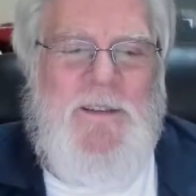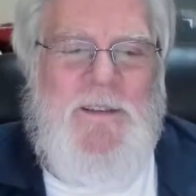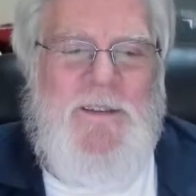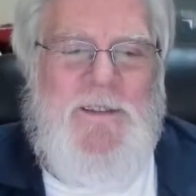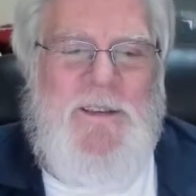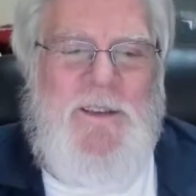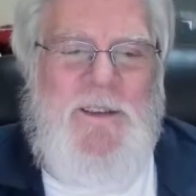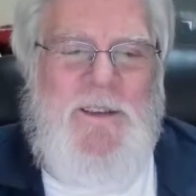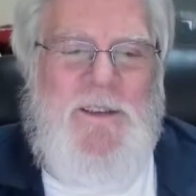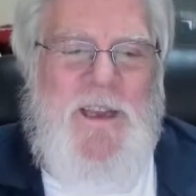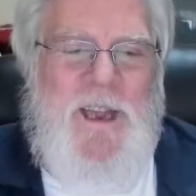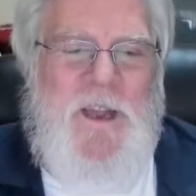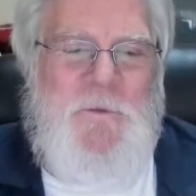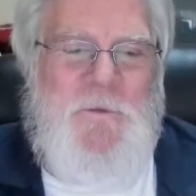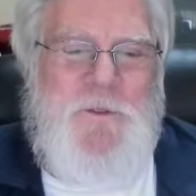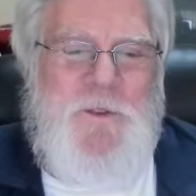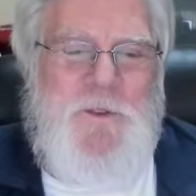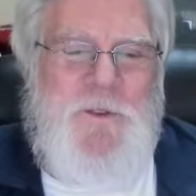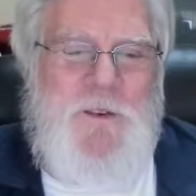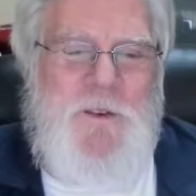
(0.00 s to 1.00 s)
Good
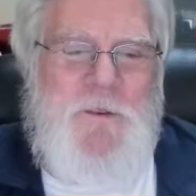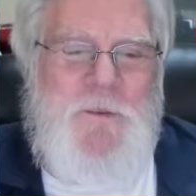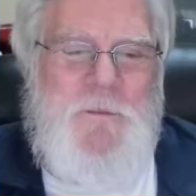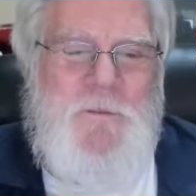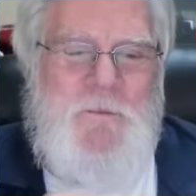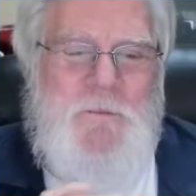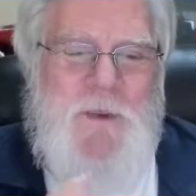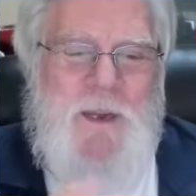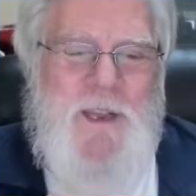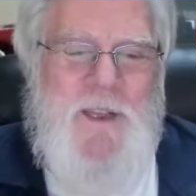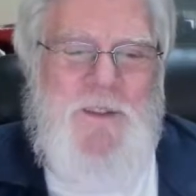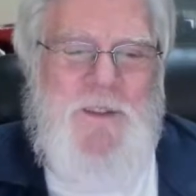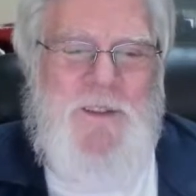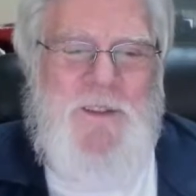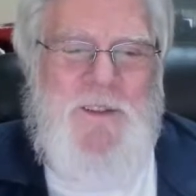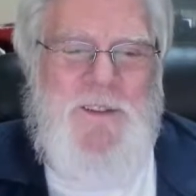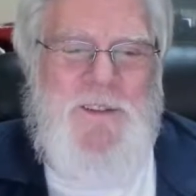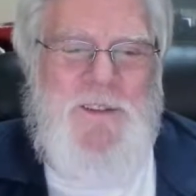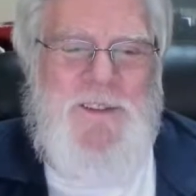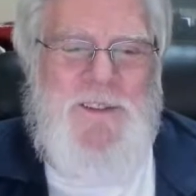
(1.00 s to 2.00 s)
afternoon, Beth.
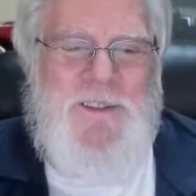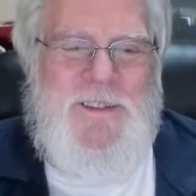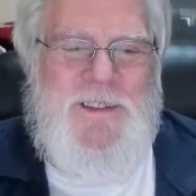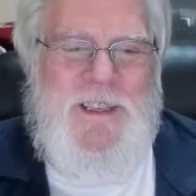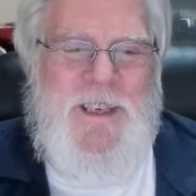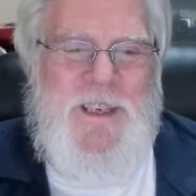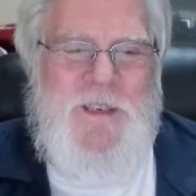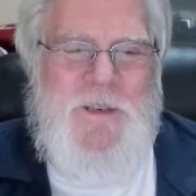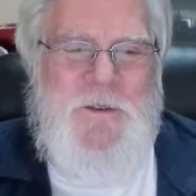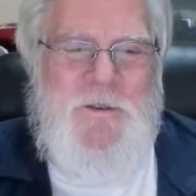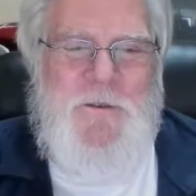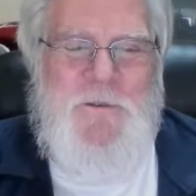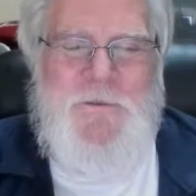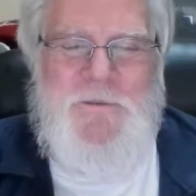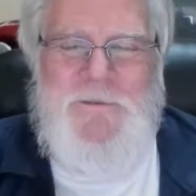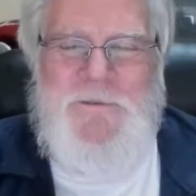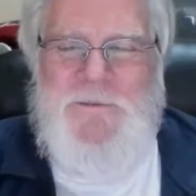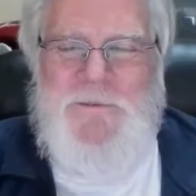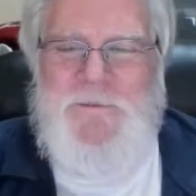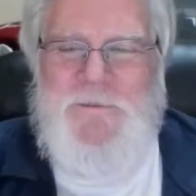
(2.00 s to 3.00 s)
Good to see you.
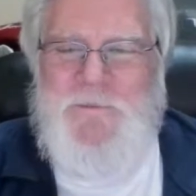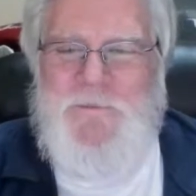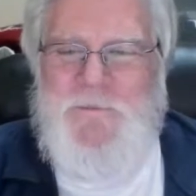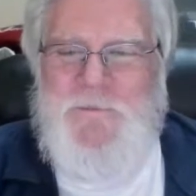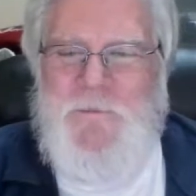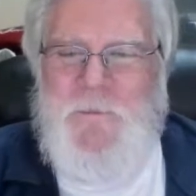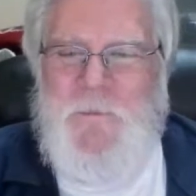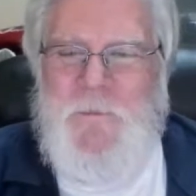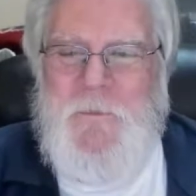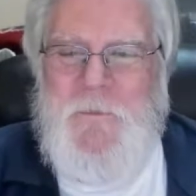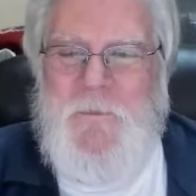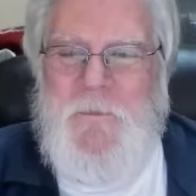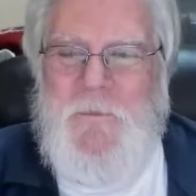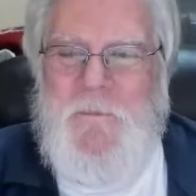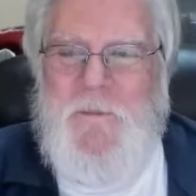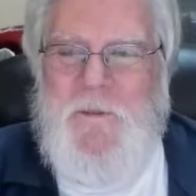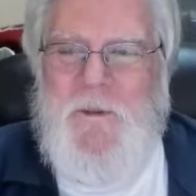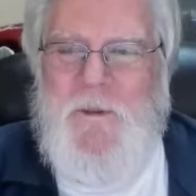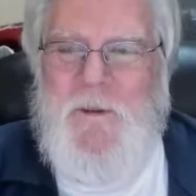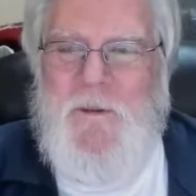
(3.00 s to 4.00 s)

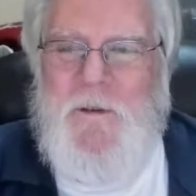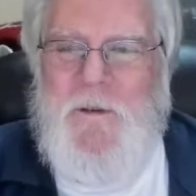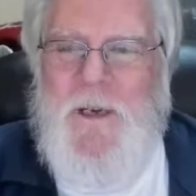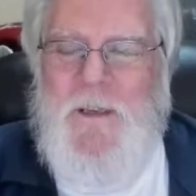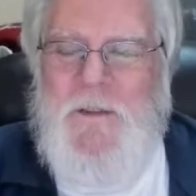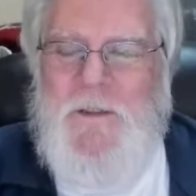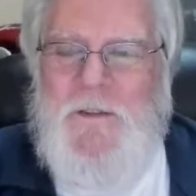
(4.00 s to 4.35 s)
Right?